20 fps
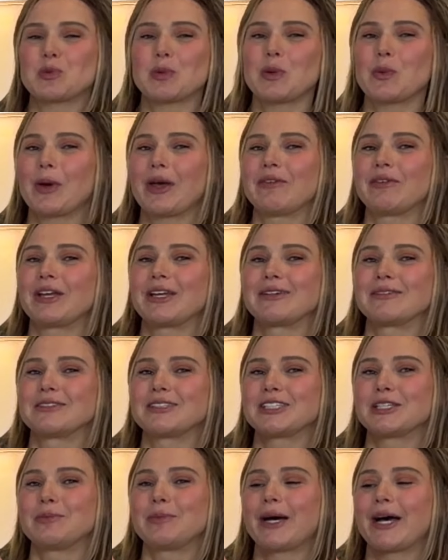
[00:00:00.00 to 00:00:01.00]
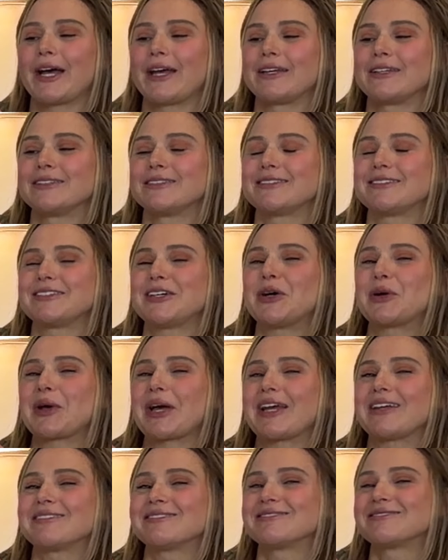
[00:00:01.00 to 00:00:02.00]
to be waving goodbye.
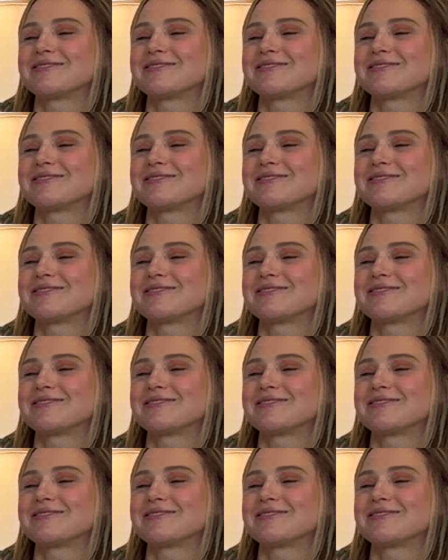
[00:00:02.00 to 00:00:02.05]
Okay.